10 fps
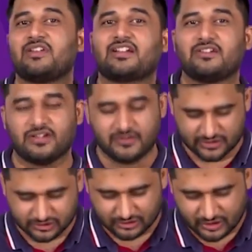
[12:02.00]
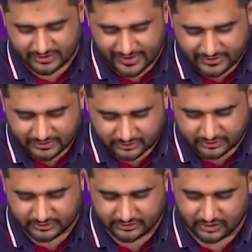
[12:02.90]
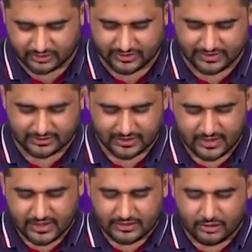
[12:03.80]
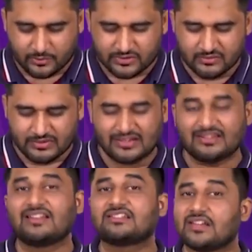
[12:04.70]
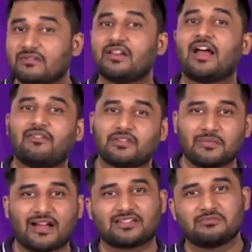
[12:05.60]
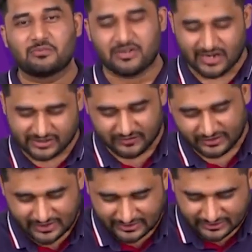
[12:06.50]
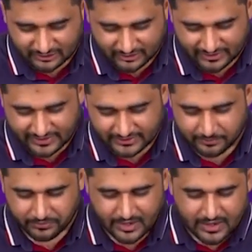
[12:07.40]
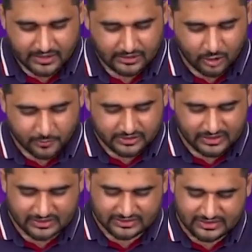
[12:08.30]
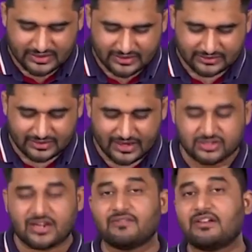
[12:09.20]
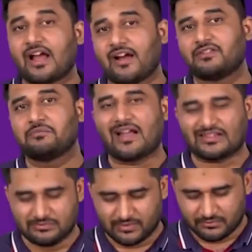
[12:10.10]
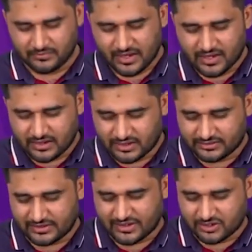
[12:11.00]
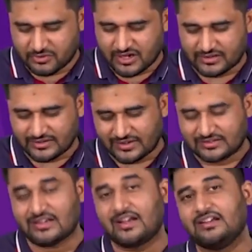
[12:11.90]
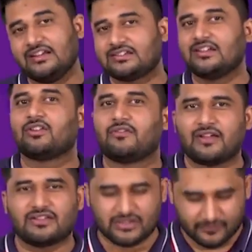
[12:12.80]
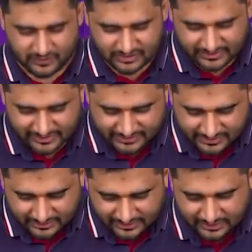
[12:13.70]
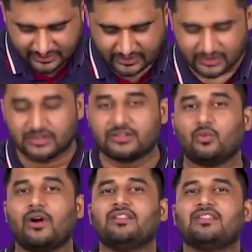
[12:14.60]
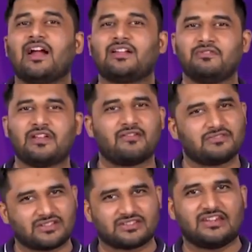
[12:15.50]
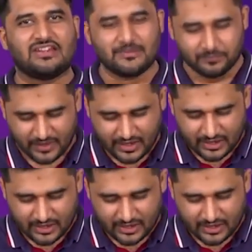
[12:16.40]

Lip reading: reactivity, which is not right. So this is not correct. Now option B is HCl will have the maximum reactivity, again not right. Now option C is HI will have the maximum, then HBr, then HCl, and least is of HF, which is exactly the one that we have just seen.